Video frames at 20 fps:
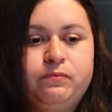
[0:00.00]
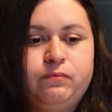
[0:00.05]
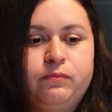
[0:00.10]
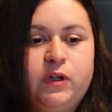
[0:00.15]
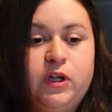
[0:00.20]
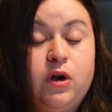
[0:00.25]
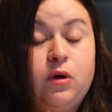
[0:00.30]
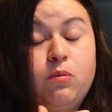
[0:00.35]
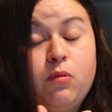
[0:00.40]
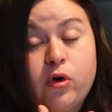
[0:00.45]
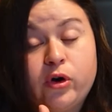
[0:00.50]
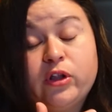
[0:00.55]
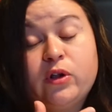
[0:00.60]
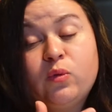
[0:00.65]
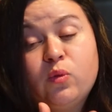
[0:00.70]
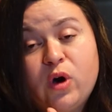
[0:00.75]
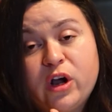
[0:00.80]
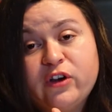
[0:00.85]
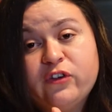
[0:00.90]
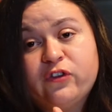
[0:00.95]
you know, more
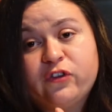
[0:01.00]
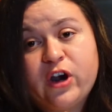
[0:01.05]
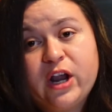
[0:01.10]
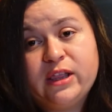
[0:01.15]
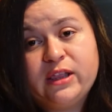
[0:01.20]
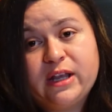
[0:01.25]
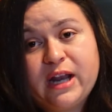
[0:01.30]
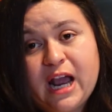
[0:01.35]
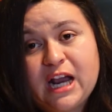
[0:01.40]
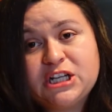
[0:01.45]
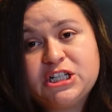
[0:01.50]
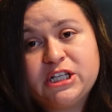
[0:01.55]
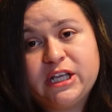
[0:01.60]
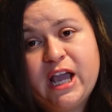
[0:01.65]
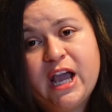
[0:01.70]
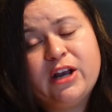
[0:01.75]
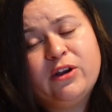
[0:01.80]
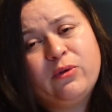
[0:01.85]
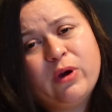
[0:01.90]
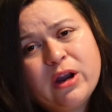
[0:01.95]
than one friend that actually
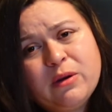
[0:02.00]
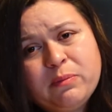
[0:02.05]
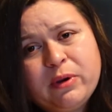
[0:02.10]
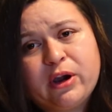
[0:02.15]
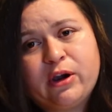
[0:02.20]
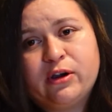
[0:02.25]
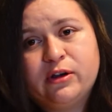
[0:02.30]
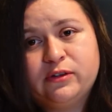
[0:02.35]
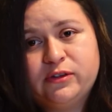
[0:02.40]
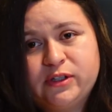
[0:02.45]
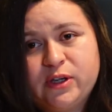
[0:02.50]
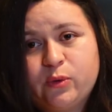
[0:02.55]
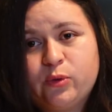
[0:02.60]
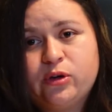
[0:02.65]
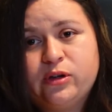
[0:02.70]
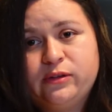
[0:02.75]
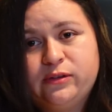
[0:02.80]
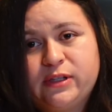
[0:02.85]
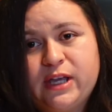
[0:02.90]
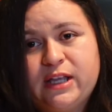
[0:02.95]
had grandparents that were
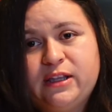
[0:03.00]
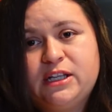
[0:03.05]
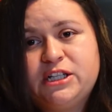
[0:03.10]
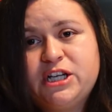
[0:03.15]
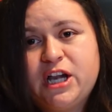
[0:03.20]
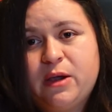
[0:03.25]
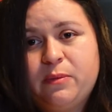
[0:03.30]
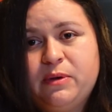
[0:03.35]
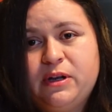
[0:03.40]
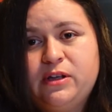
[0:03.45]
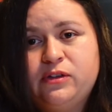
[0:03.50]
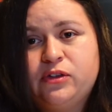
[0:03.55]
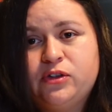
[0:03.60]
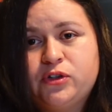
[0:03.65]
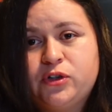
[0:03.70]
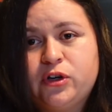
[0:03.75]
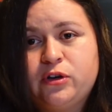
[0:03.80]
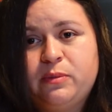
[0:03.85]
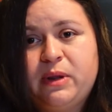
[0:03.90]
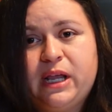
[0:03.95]
inside the Japanese
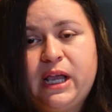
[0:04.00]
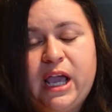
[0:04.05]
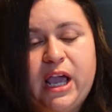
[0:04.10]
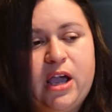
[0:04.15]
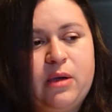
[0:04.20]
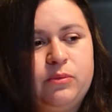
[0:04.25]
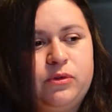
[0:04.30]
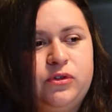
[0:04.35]
internment camp.